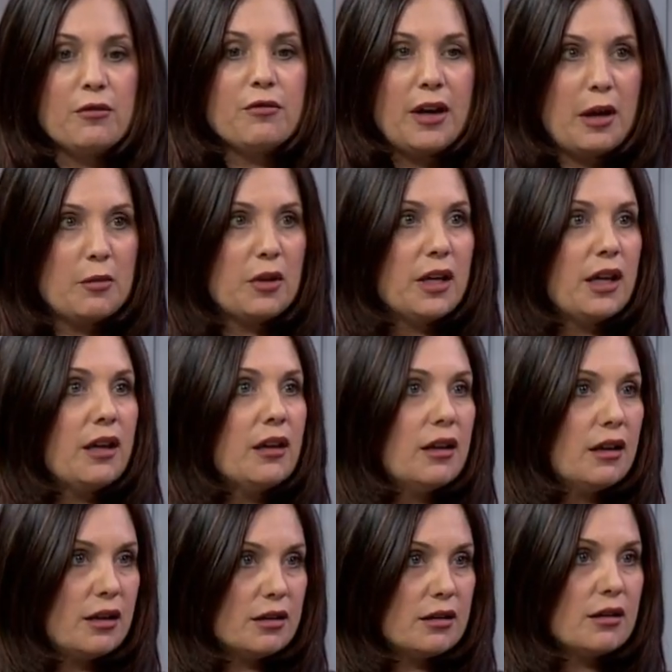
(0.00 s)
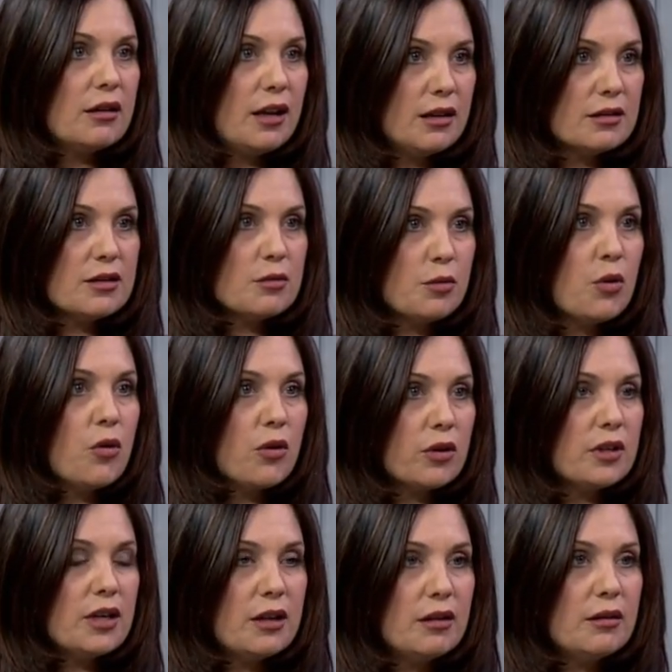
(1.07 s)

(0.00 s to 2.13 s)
a family and support,